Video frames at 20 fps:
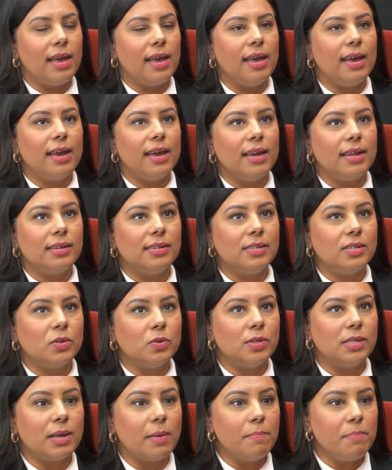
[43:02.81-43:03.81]
and
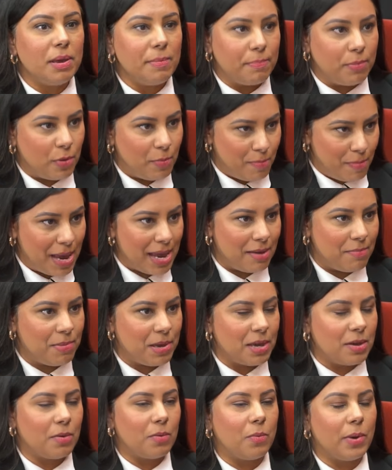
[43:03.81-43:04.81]
so some people may
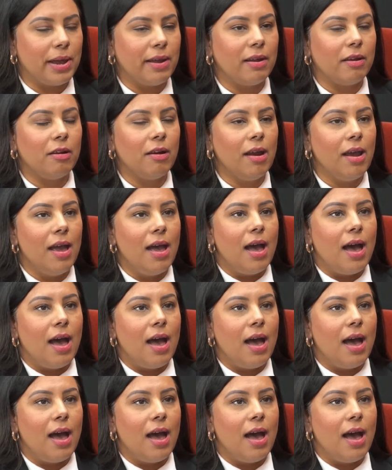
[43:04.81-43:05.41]
be aware